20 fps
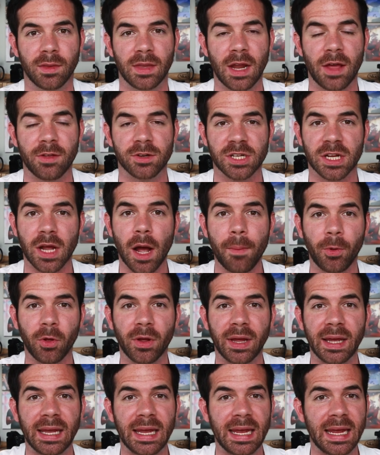Now there's a
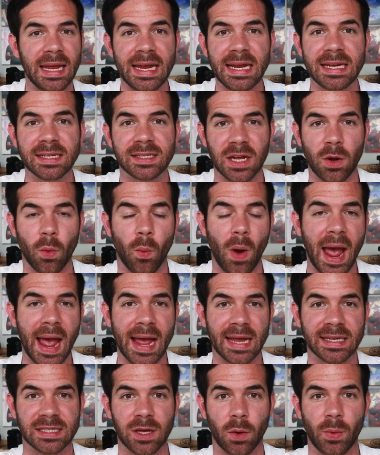couple easy
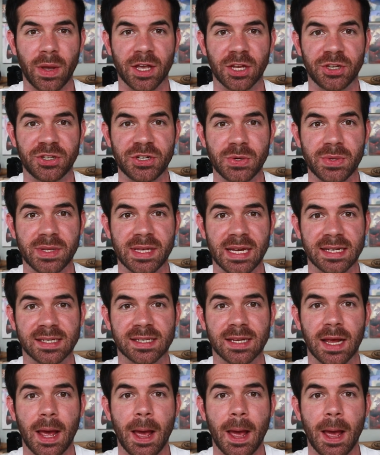ways that we could do this.